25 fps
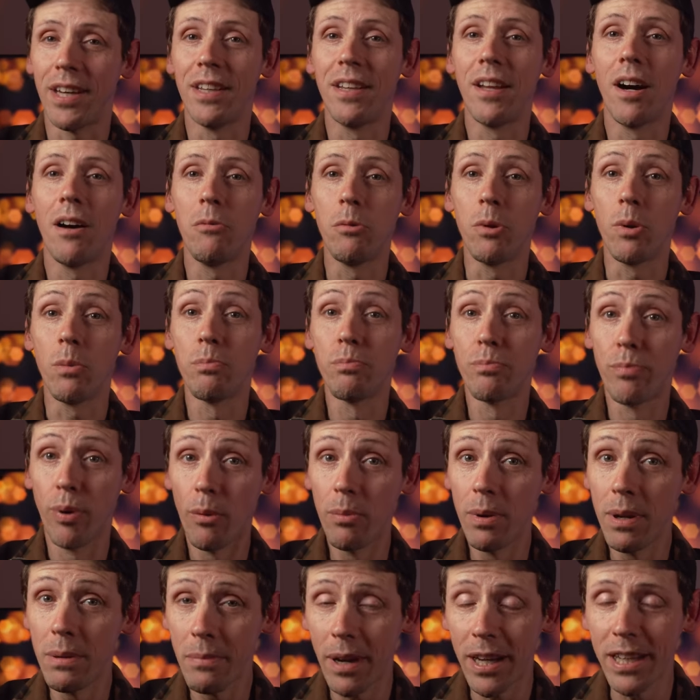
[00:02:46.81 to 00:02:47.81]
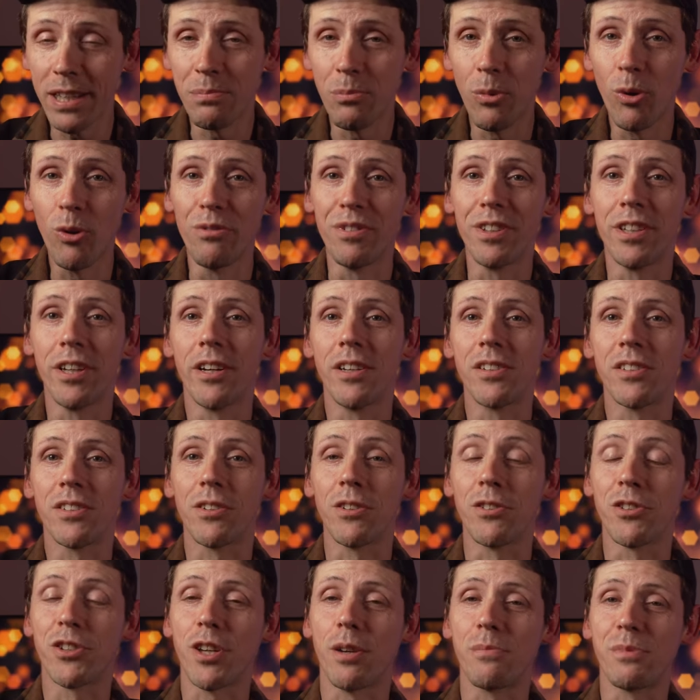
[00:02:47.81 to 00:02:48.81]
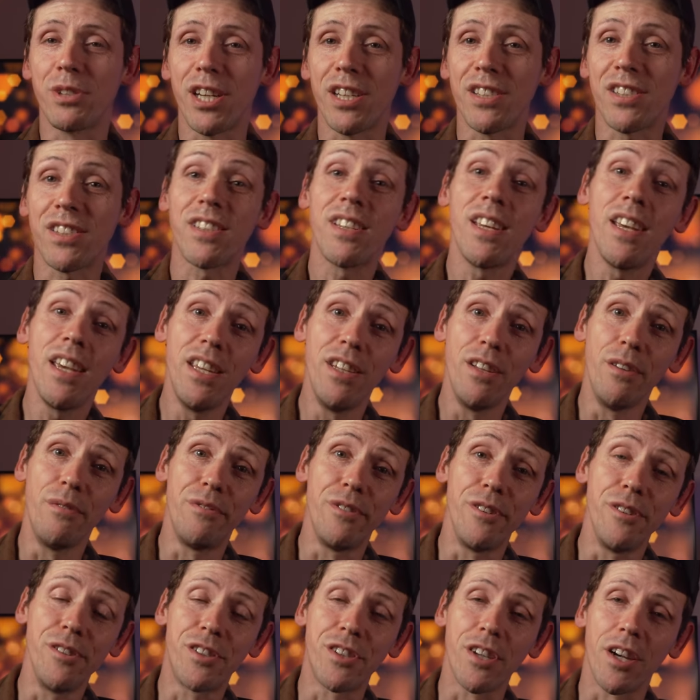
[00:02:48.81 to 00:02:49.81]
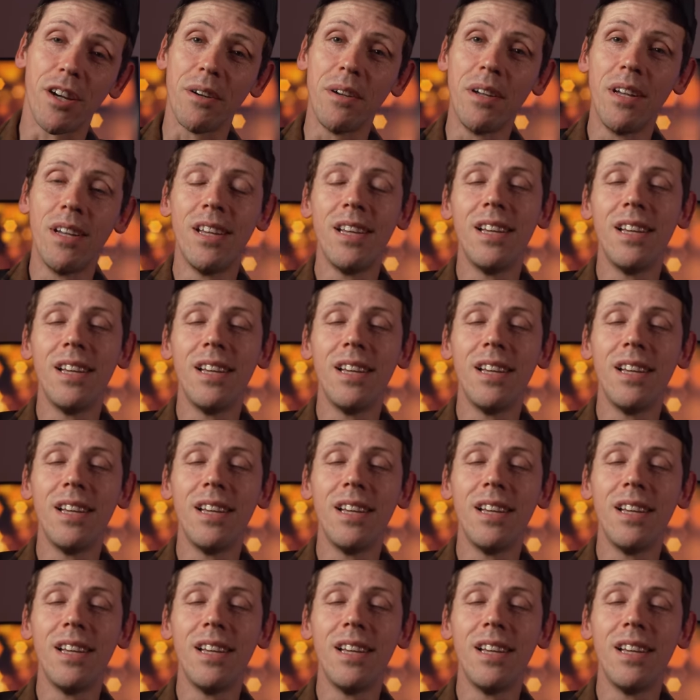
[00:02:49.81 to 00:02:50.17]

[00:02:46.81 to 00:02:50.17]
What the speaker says: and I will probably make more videos on the subject in the future.